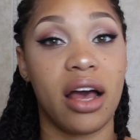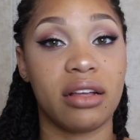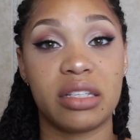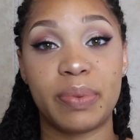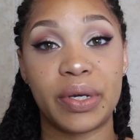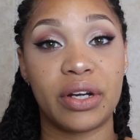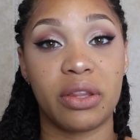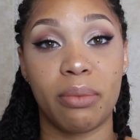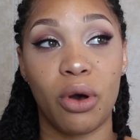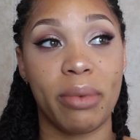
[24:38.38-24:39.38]
spur of
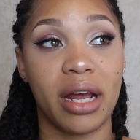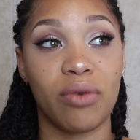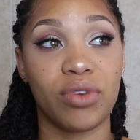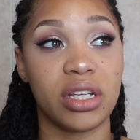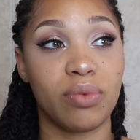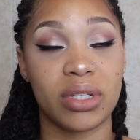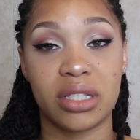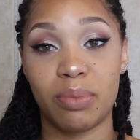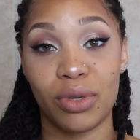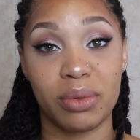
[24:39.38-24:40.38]
the moment, I really
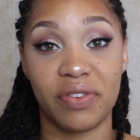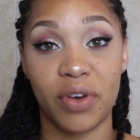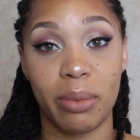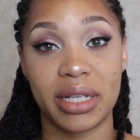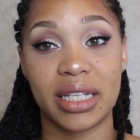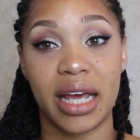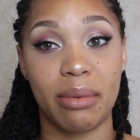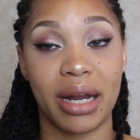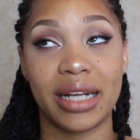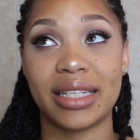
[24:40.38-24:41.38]
wasn't supposed to be filming today,
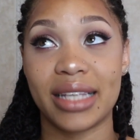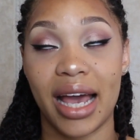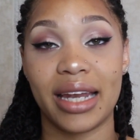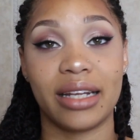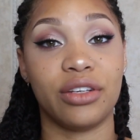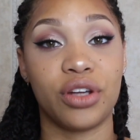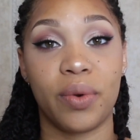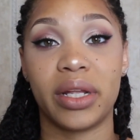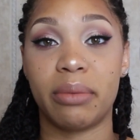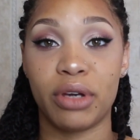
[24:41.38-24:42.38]
but I decided, you know
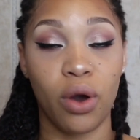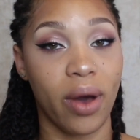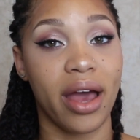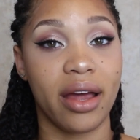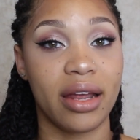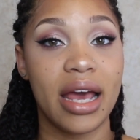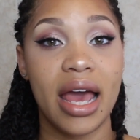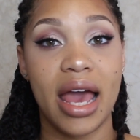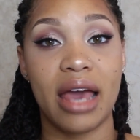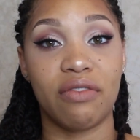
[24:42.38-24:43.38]
what, let me go ahead
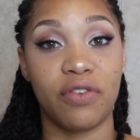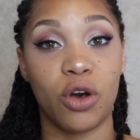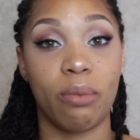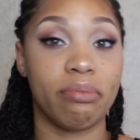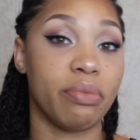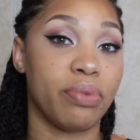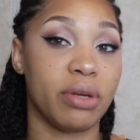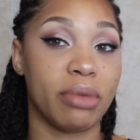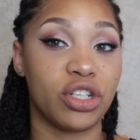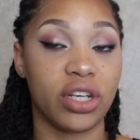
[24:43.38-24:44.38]
and film
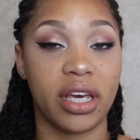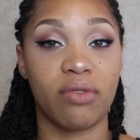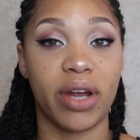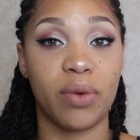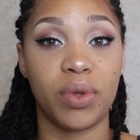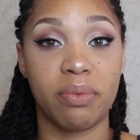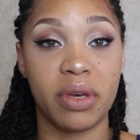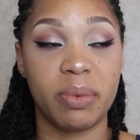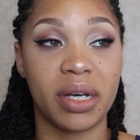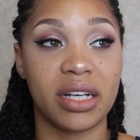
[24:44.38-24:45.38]
pretty much a get ready with
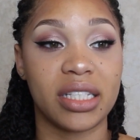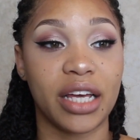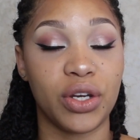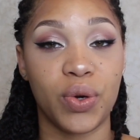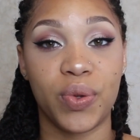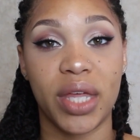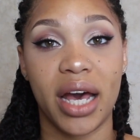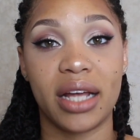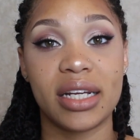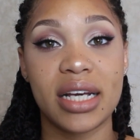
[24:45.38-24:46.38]
me because I know
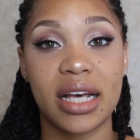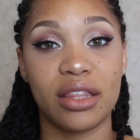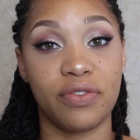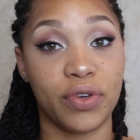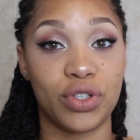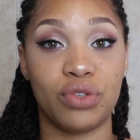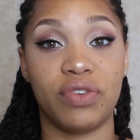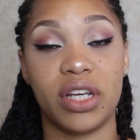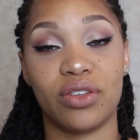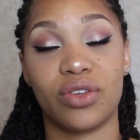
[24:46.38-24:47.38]
that the first two
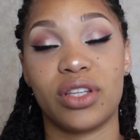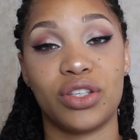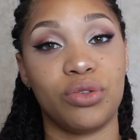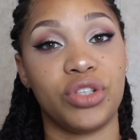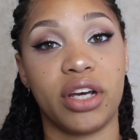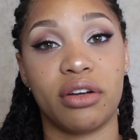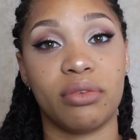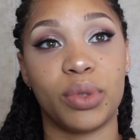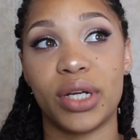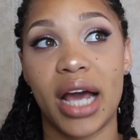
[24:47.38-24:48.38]
videos on this new
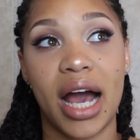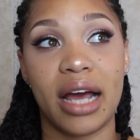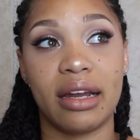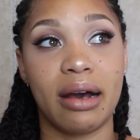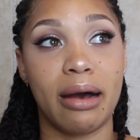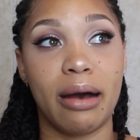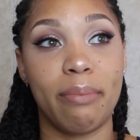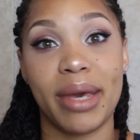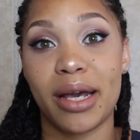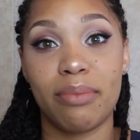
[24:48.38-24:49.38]
channel were not
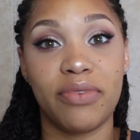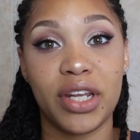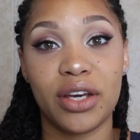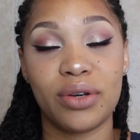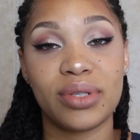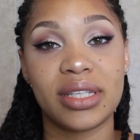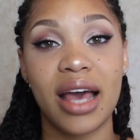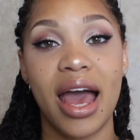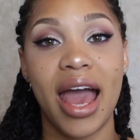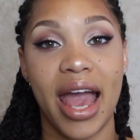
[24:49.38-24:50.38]
makeup videos,
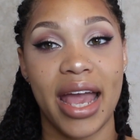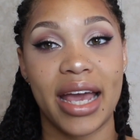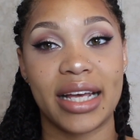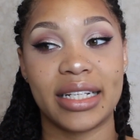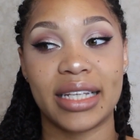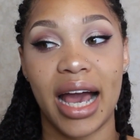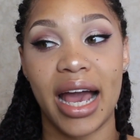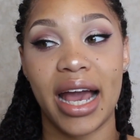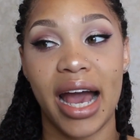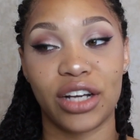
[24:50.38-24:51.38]
and
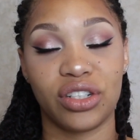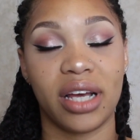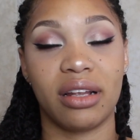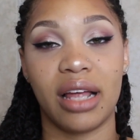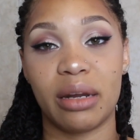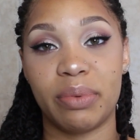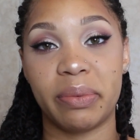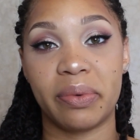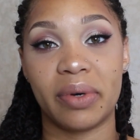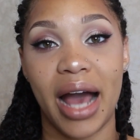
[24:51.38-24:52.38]
I actually had a lot of
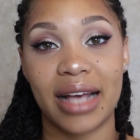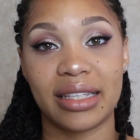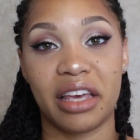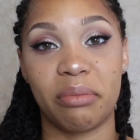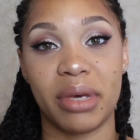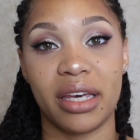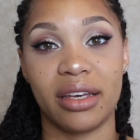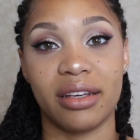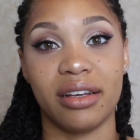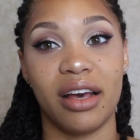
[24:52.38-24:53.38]
people asking
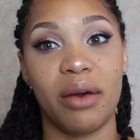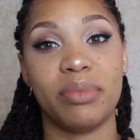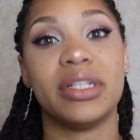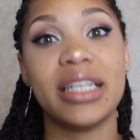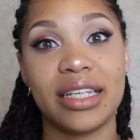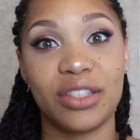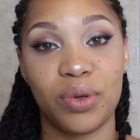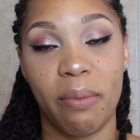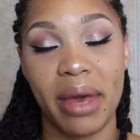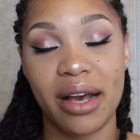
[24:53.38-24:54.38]
me, please
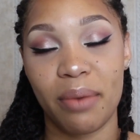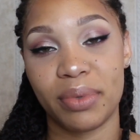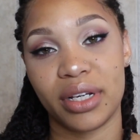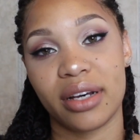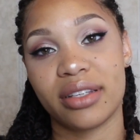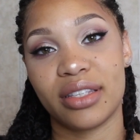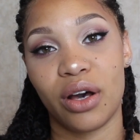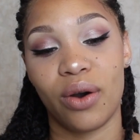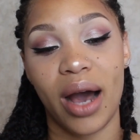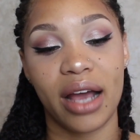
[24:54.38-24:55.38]
do a makeup look.
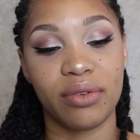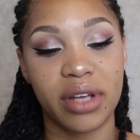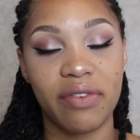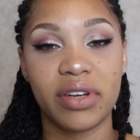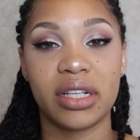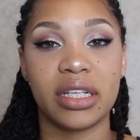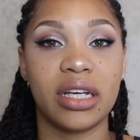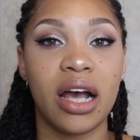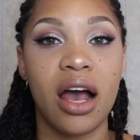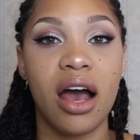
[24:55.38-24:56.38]
So I
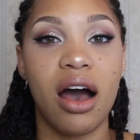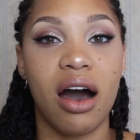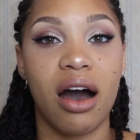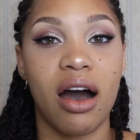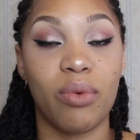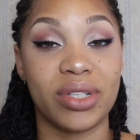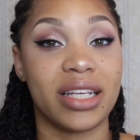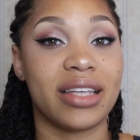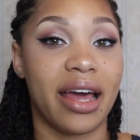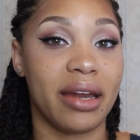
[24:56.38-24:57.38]
definitely was
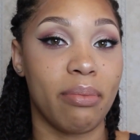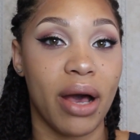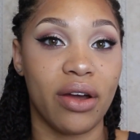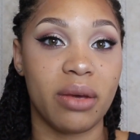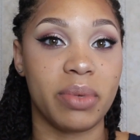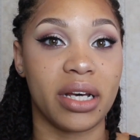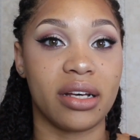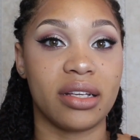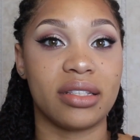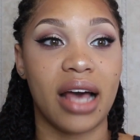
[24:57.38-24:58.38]
excited about it
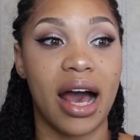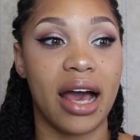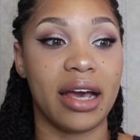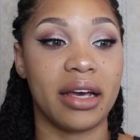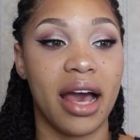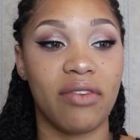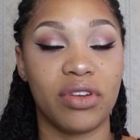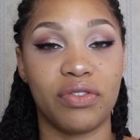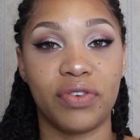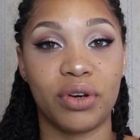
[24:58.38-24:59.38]
because I
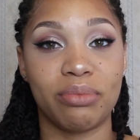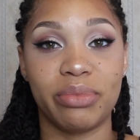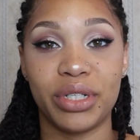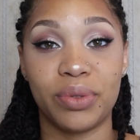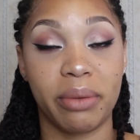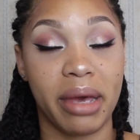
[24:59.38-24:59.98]
haven't filmed me doing